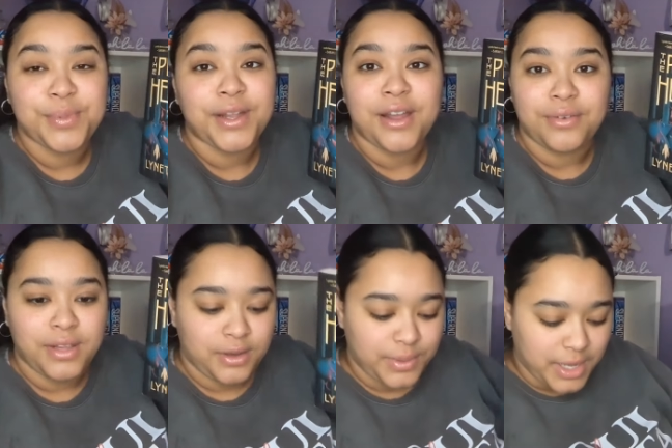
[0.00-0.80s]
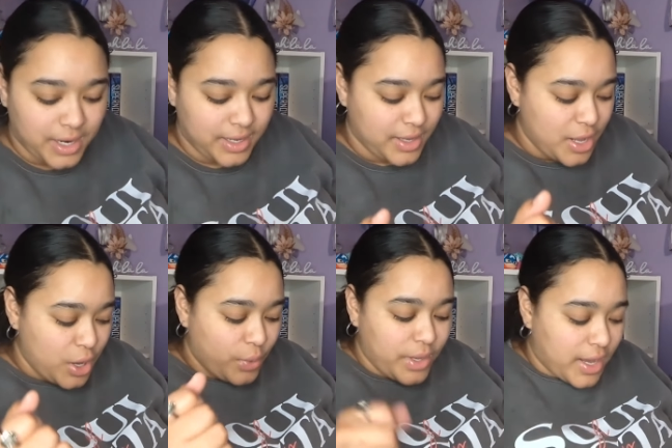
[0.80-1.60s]
but I feel like we got to,
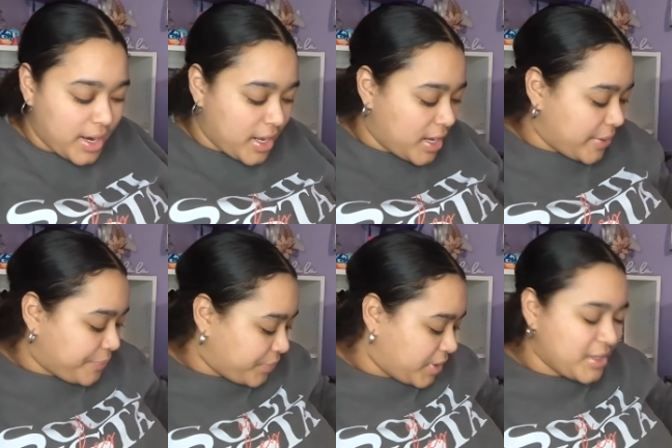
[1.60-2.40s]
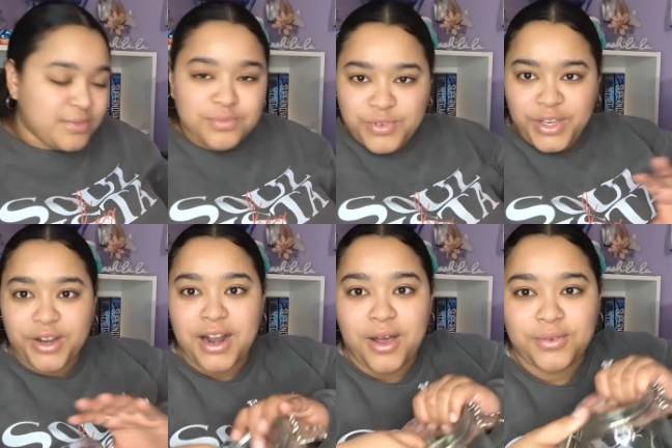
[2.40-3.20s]
we got to
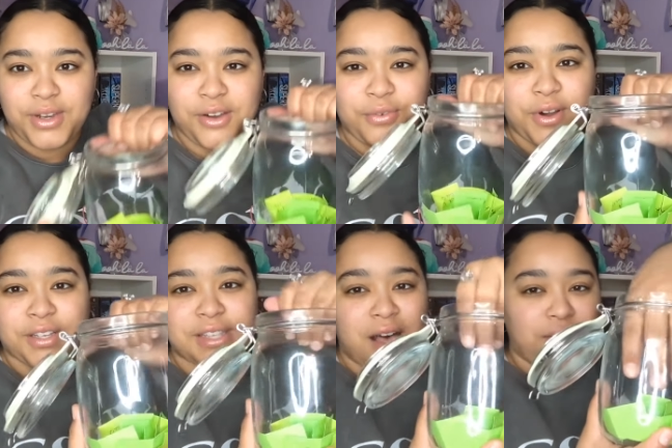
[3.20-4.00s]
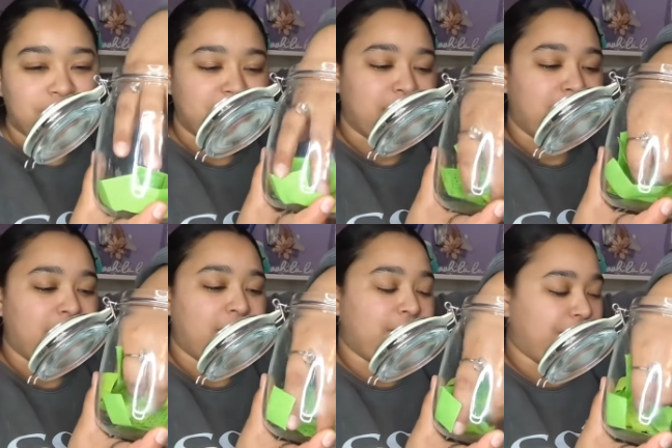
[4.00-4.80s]
figure it out, you know, for ourselves, you know?